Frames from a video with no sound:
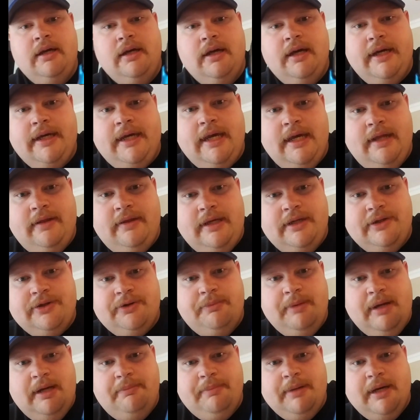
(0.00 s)
Again, these are
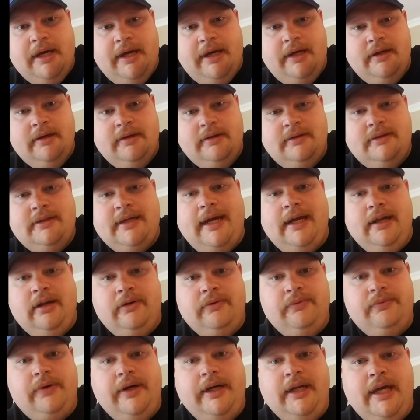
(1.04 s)
made by Taylor
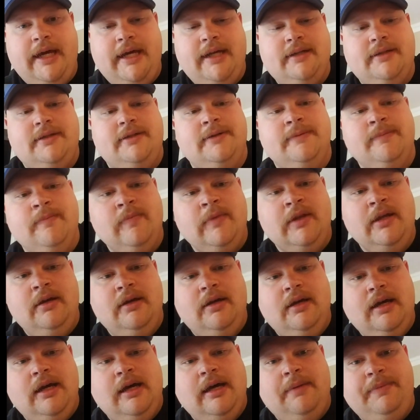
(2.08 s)
Freelance.
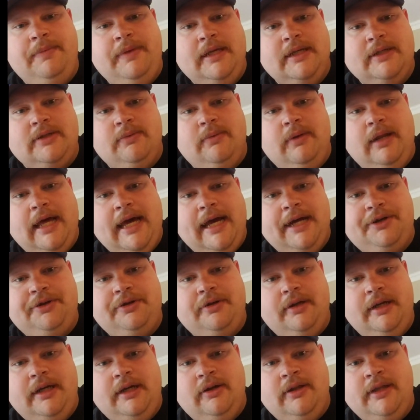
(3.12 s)
This will
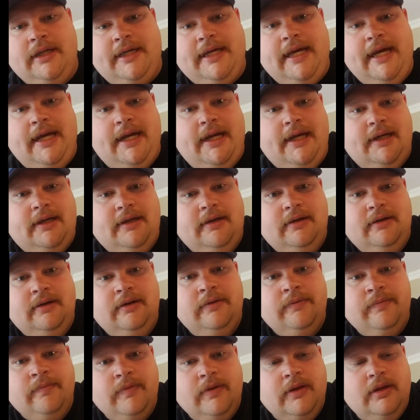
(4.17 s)
actually, on the Canik,
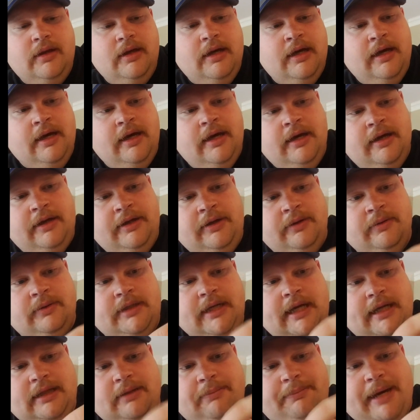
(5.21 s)
you'll
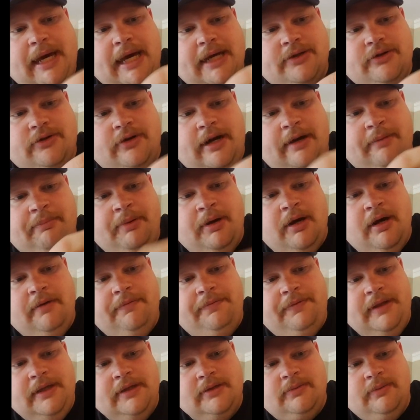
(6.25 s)
take the back strap
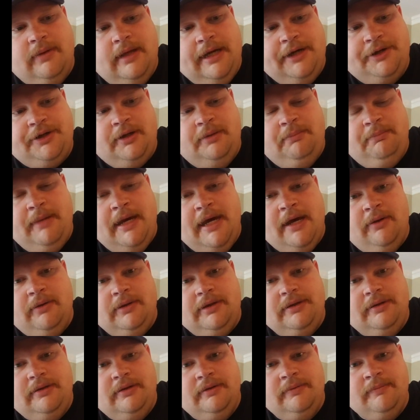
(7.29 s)
off, and this will actually
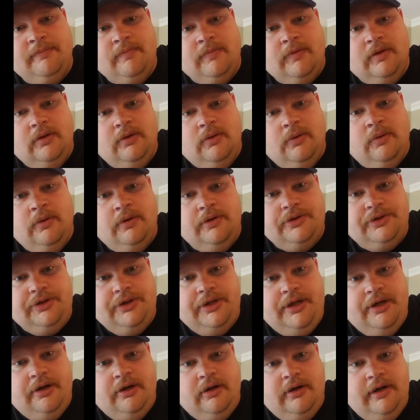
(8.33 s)
mount or
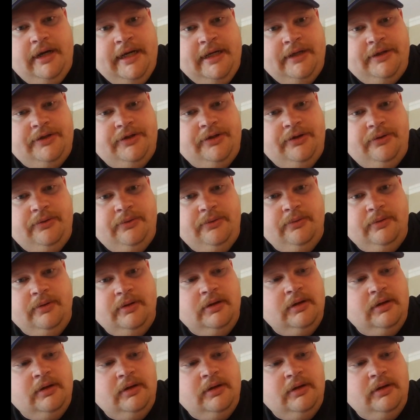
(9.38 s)
secure into